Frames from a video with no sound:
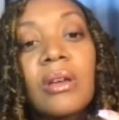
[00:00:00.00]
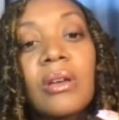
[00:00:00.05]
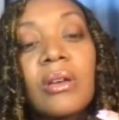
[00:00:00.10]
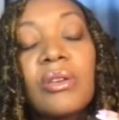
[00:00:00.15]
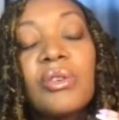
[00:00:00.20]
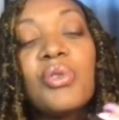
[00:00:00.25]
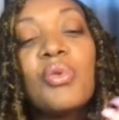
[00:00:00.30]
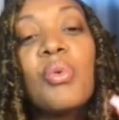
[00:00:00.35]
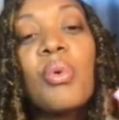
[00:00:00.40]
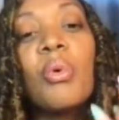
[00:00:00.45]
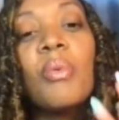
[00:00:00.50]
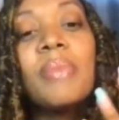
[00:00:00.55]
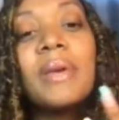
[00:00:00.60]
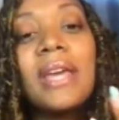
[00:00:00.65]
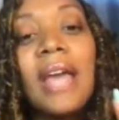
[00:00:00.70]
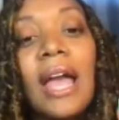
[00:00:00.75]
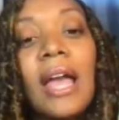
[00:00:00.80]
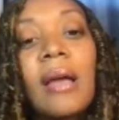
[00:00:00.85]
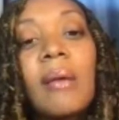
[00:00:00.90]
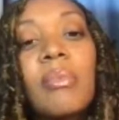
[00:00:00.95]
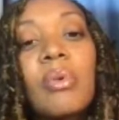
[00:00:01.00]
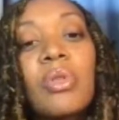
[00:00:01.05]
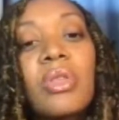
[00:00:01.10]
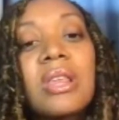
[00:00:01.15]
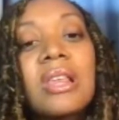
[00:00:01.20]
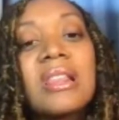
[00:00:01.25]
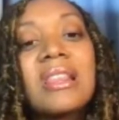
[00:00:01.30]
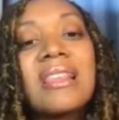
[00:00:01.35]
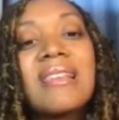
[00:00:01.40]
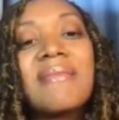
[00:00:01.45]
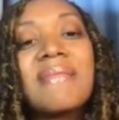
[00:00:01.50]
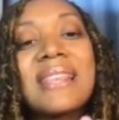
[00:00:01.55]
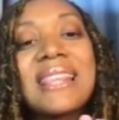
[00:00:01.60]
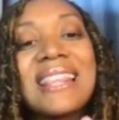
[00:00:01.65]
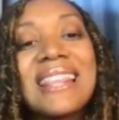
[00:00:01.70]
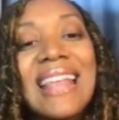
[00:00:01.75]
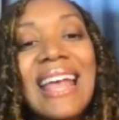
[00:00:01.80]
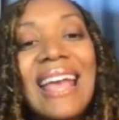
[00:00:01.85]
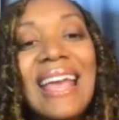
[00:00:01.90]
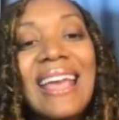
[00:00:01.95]
you will be able to
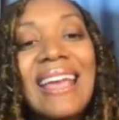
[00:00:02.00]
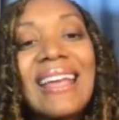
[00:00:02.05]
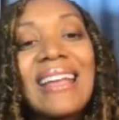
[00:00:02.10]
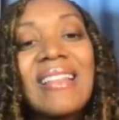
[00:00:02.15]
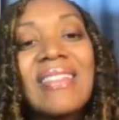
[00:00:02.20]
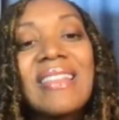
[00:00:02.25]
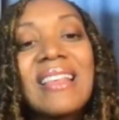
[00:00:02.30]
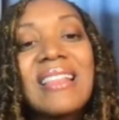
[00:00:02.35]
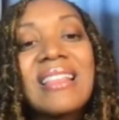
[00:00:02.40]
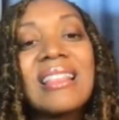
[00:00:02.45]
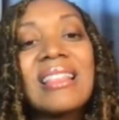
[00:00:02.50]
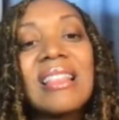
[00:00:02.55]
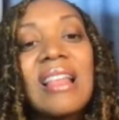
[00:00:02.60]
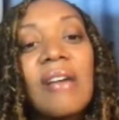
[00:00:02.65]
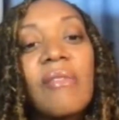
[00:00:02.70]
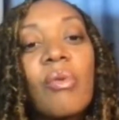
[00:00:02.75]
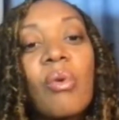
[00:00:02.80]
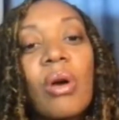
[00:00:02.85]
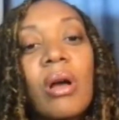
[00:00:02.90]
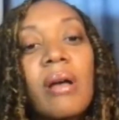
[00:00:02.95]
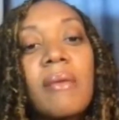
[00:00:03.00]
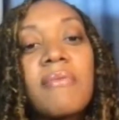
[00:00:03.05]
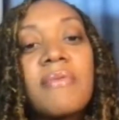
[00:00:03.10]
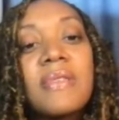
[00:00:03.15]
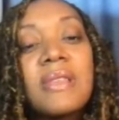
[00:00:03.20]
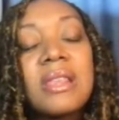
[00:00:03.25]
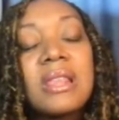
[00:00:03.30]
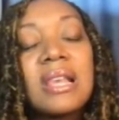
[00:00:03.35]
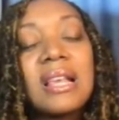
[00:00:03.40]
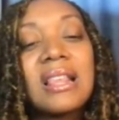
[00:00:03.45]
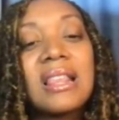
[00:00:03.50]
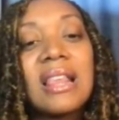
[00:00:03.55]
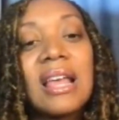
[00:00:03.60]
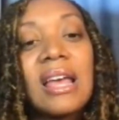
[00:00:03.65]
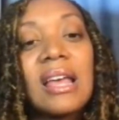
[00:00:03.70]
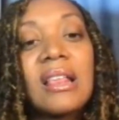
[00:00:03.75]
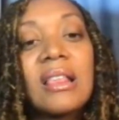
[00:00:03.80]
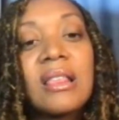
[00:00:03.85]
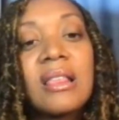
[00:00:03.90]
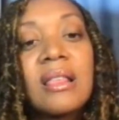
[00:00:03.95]
sustain this level of
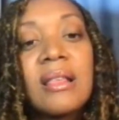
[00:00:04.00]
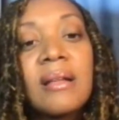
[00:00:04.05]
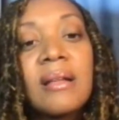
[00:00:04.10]
success.